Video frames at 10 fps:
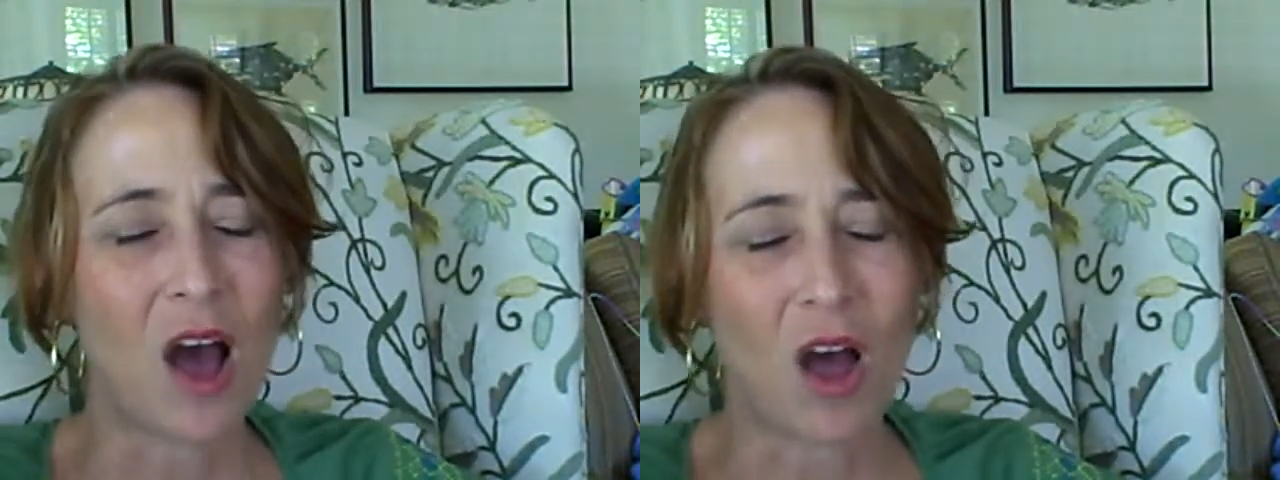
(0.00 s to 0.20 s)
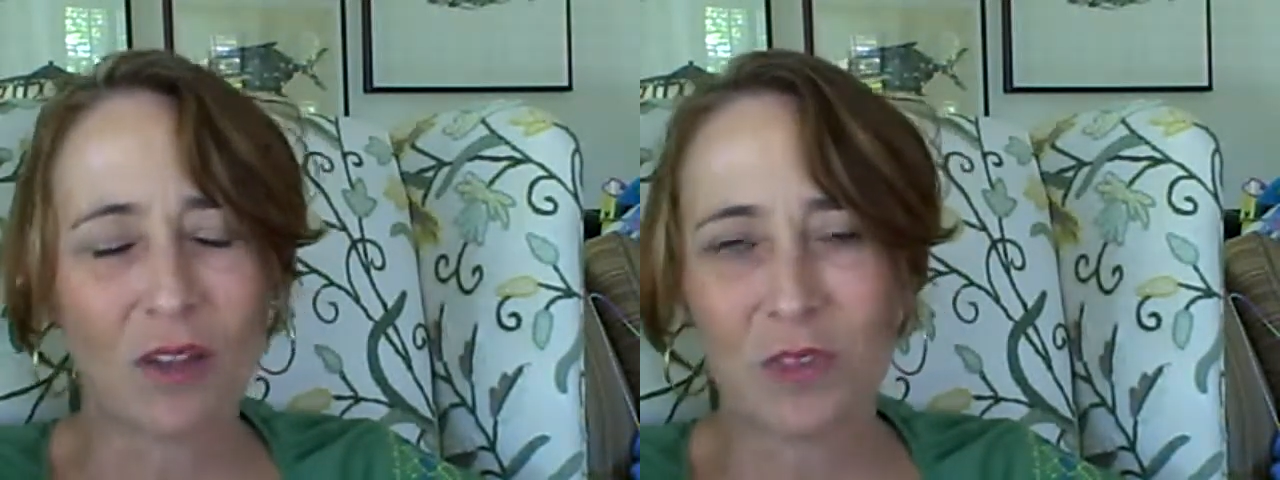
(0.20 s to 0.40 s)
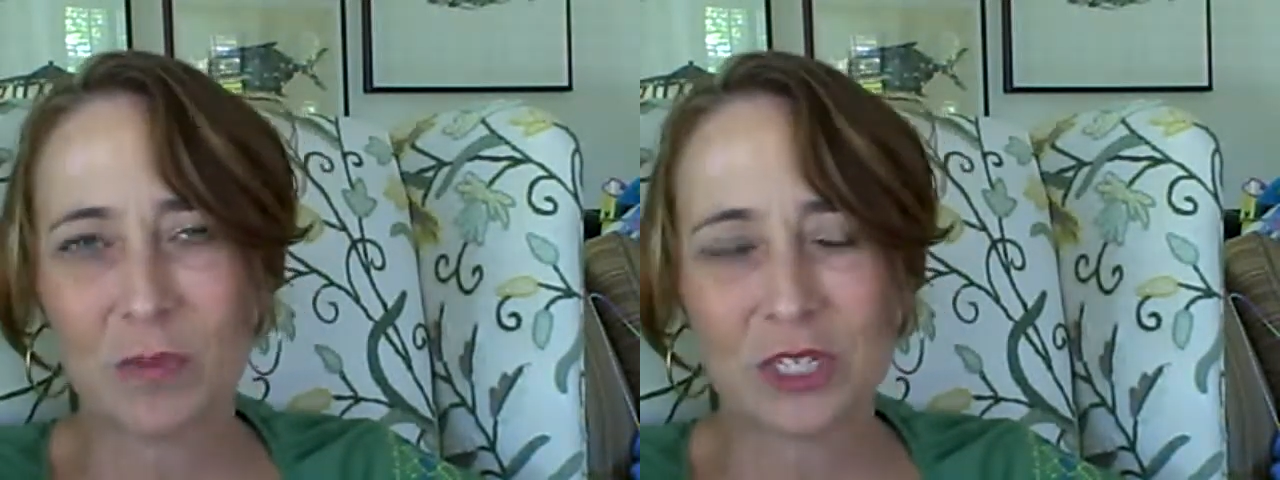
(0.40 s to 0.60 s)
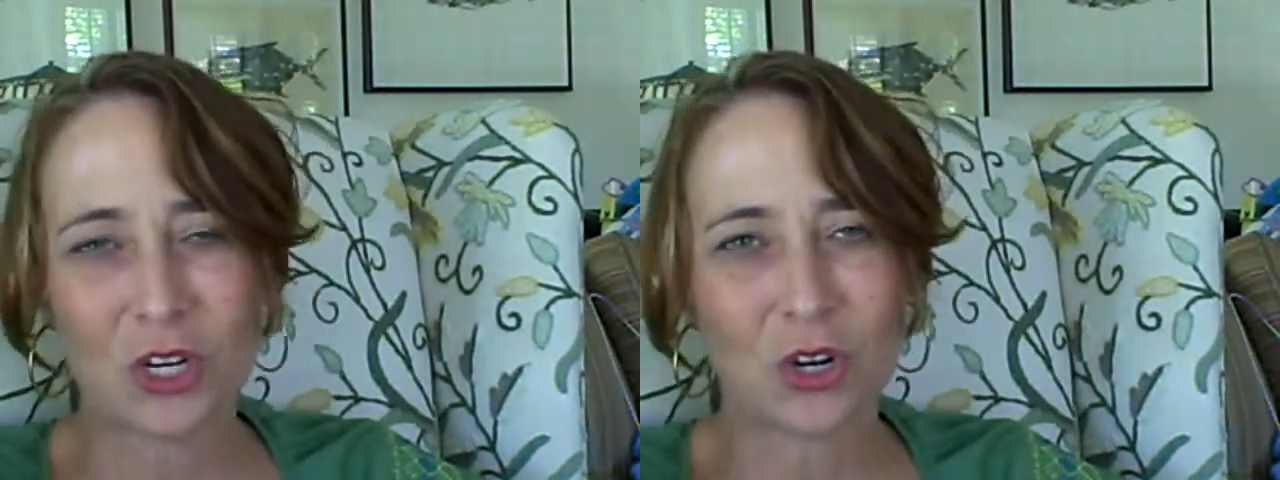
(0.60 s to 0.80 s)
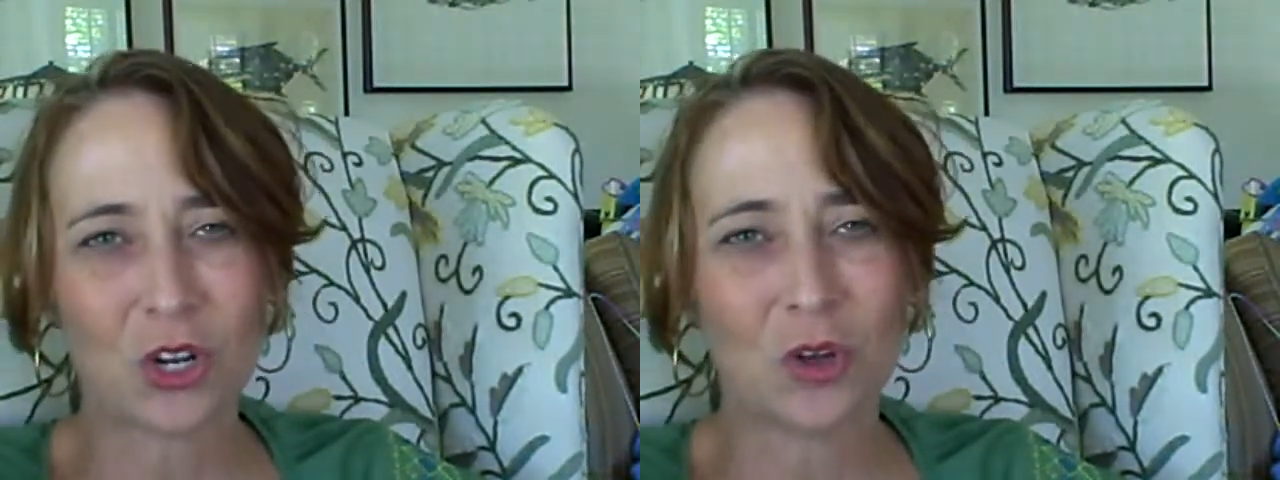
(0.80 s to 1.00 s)
All of the
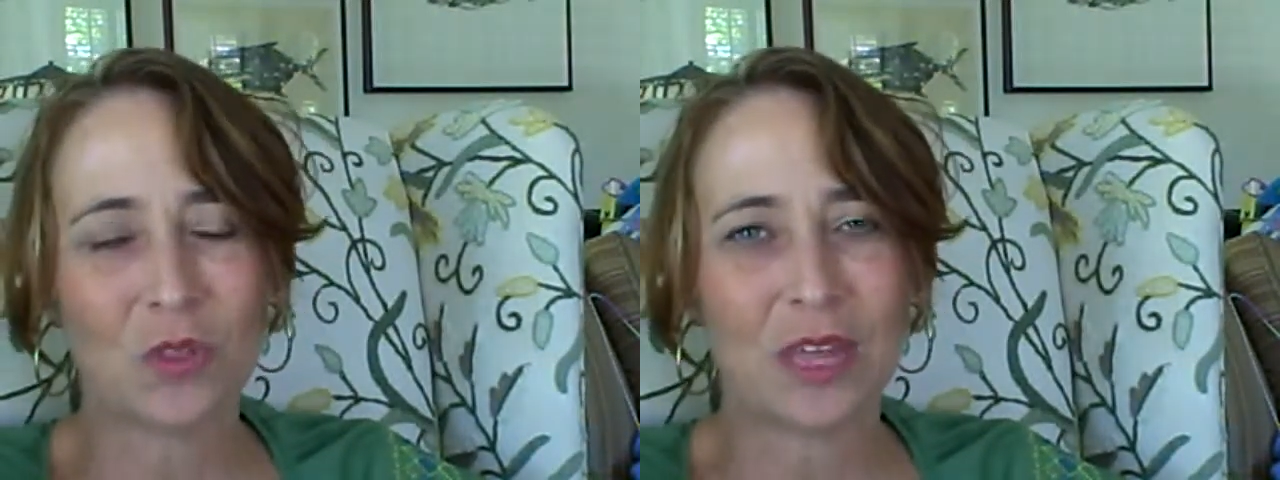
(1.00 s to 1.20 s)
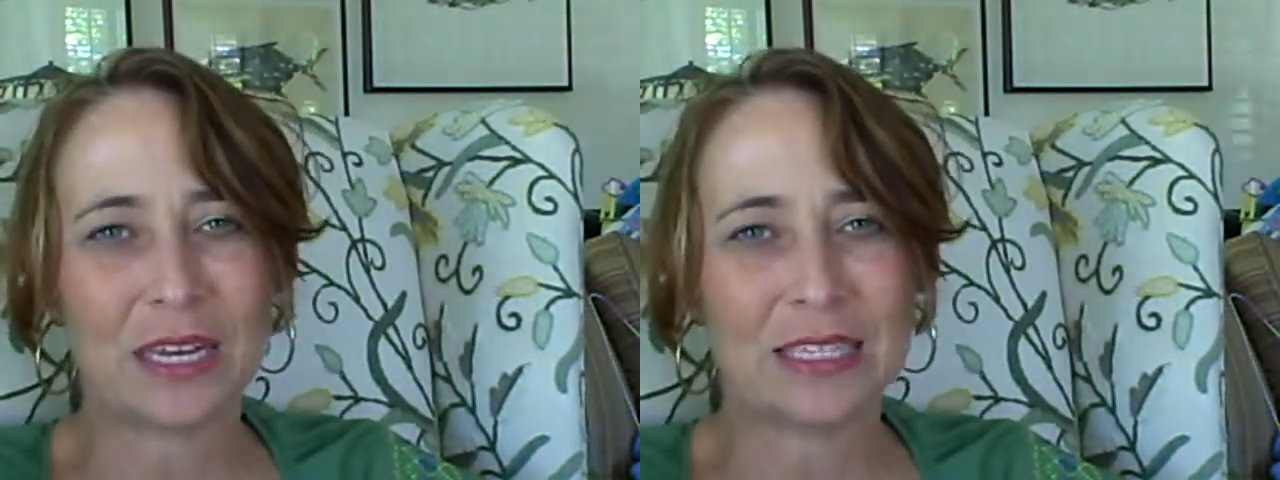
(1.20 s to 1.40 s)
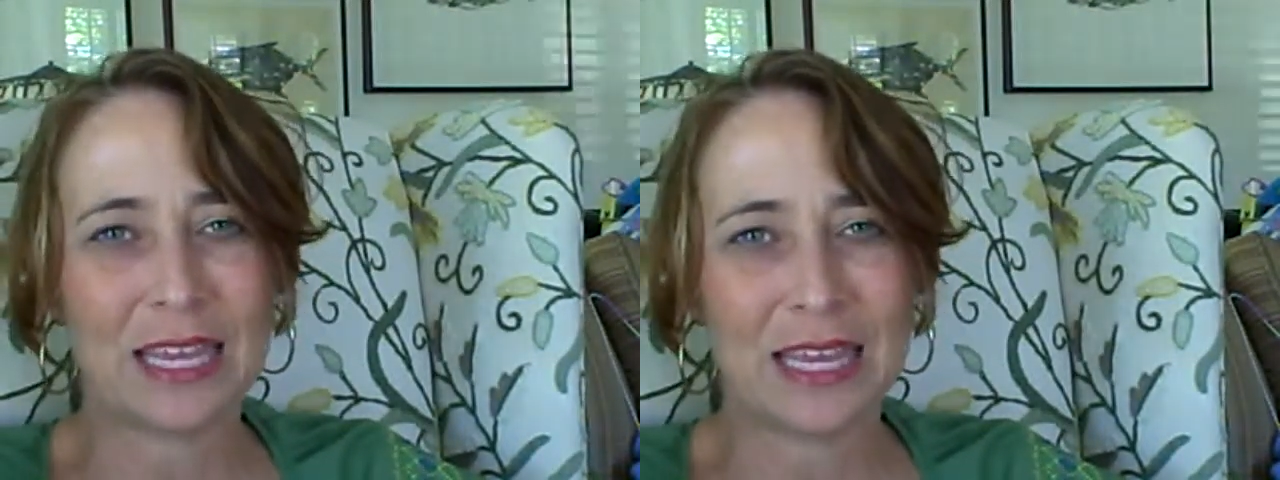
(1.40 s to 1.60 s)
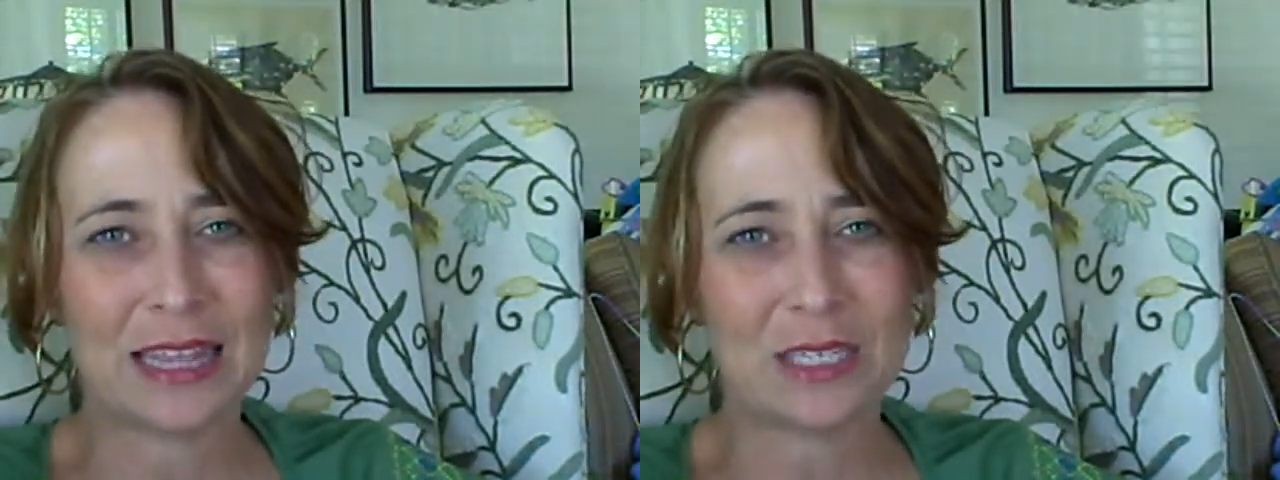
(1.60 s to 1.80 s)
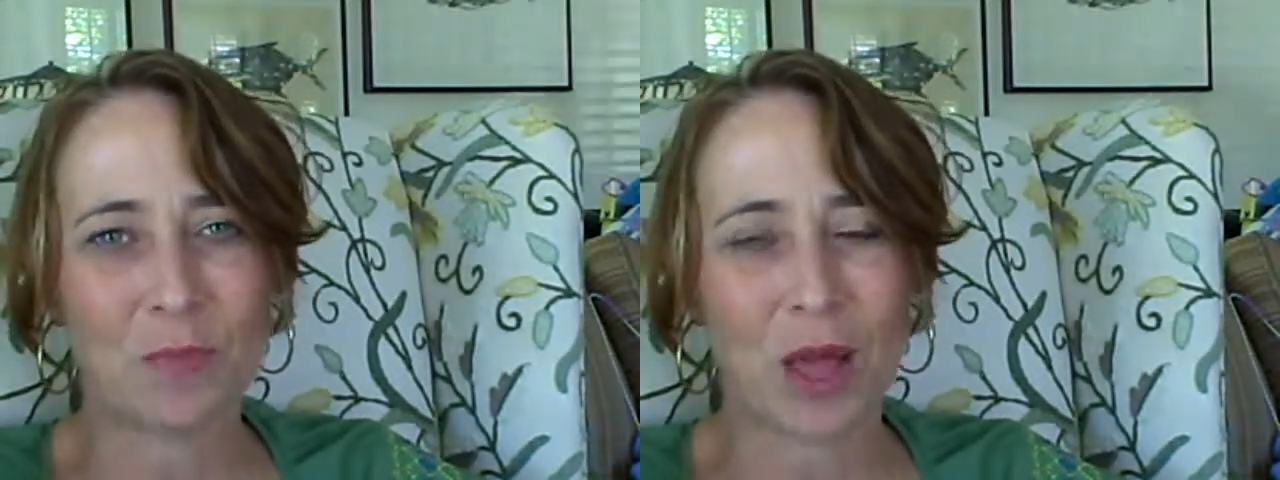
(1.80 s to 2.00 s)
material that is in
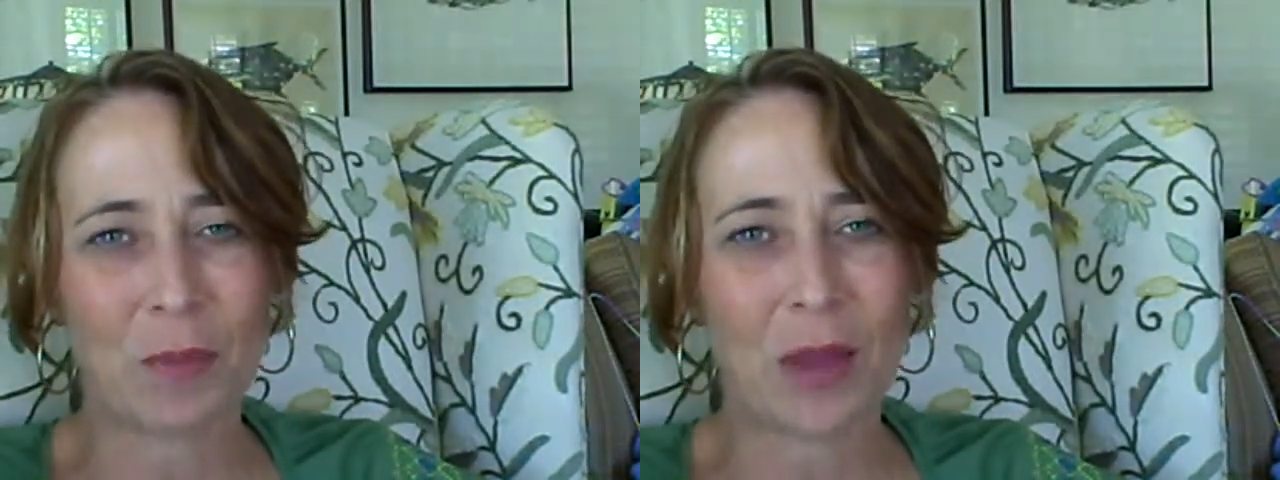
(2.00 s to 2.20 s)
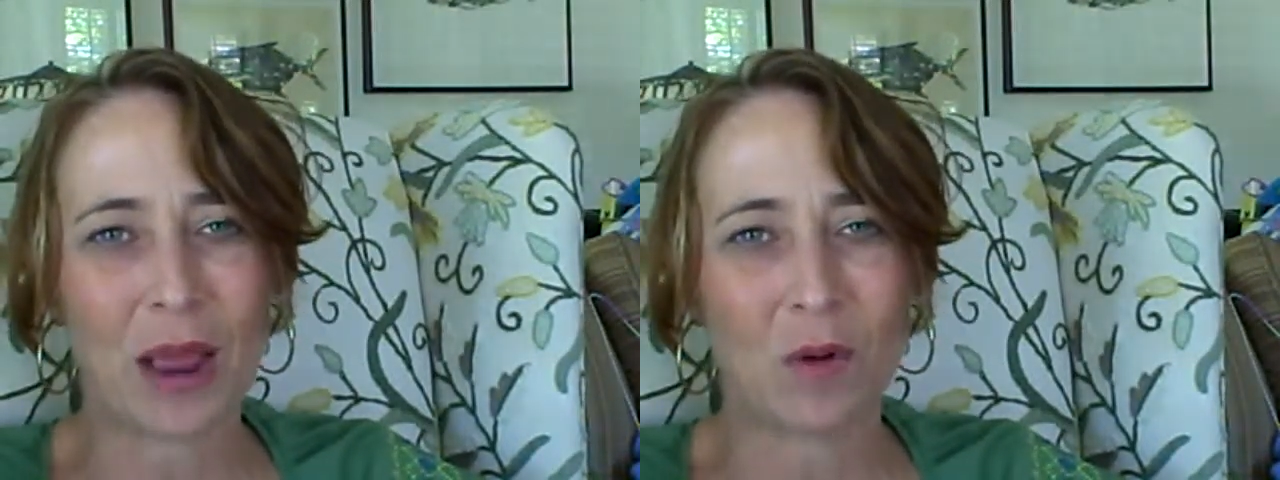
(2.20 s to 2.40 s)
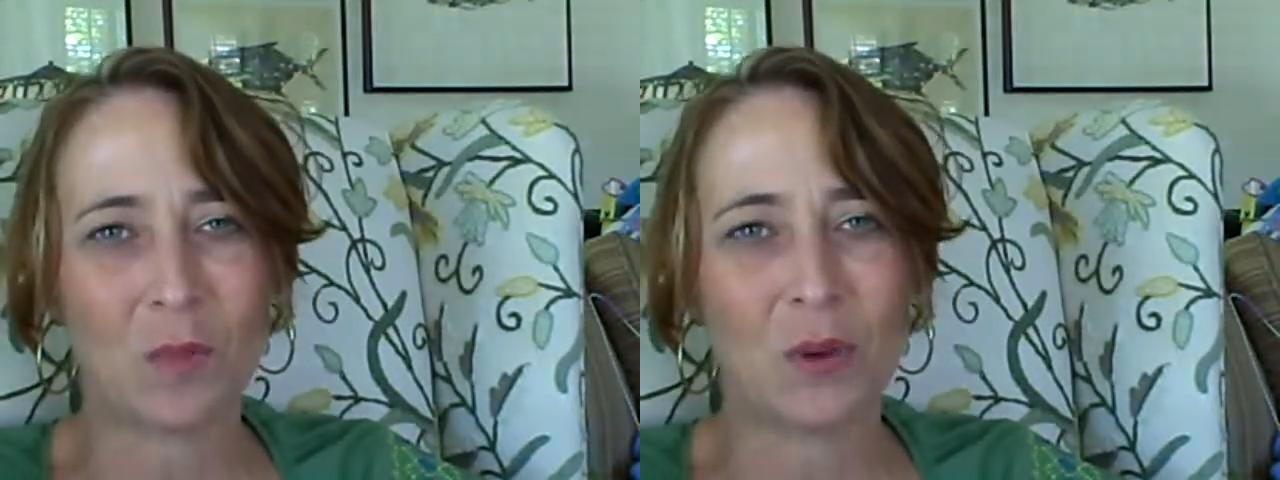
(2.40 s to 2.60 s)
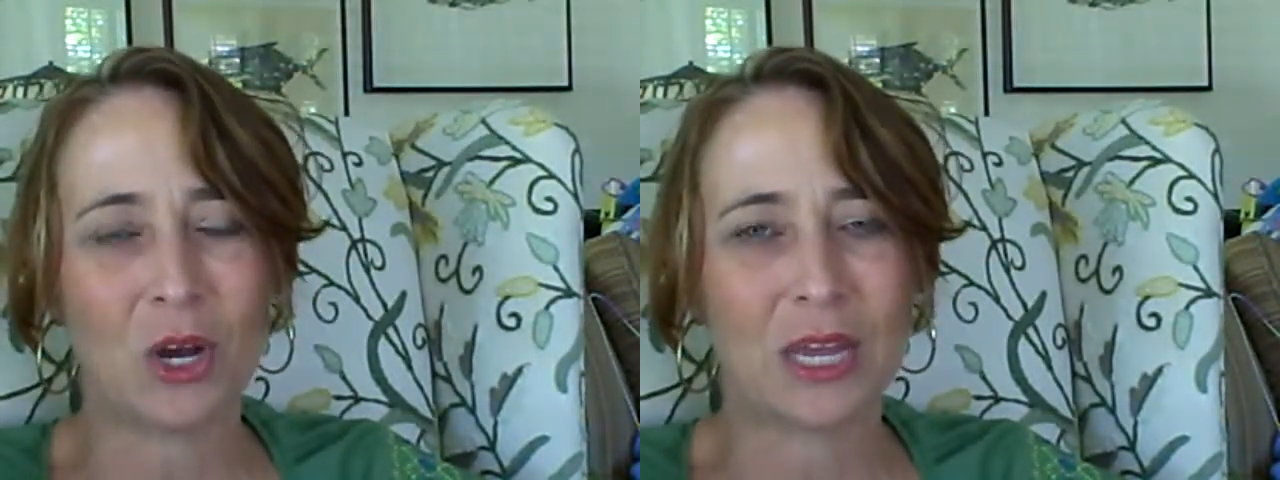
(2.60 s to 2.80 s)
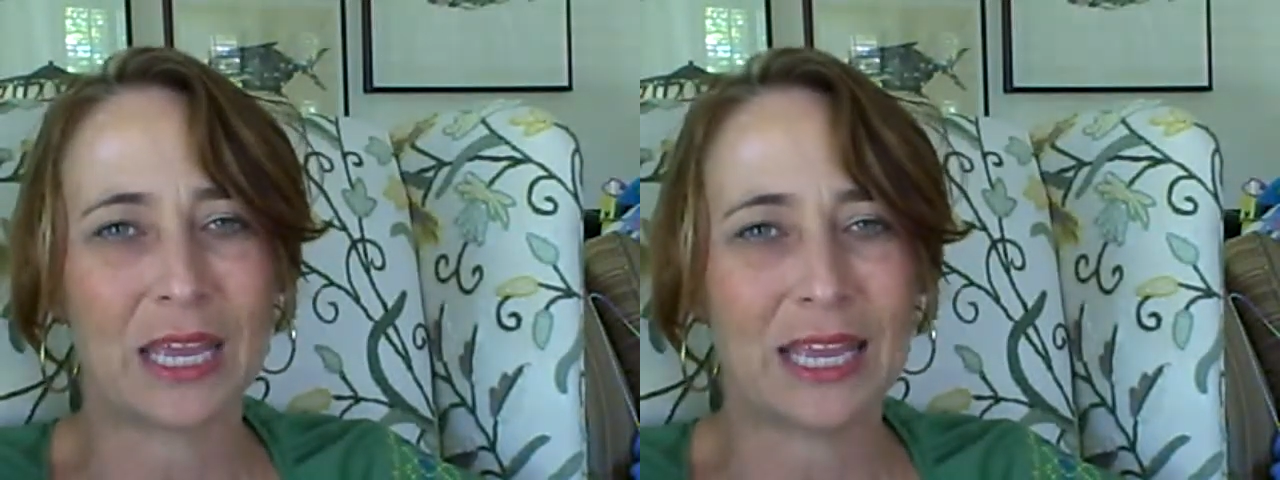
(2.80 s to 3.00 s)
this blog power
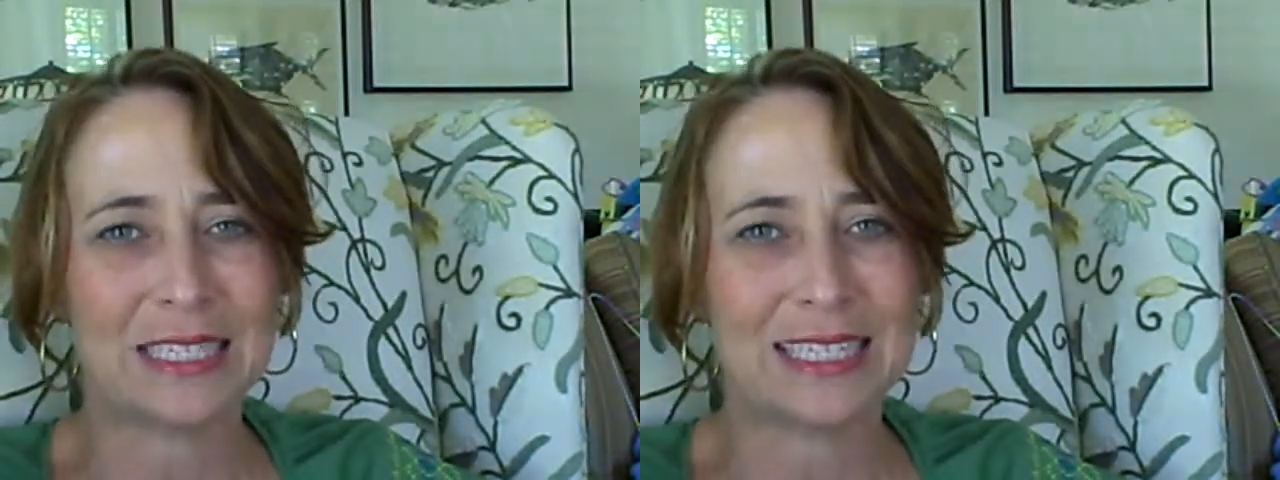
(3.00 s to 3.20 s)
book is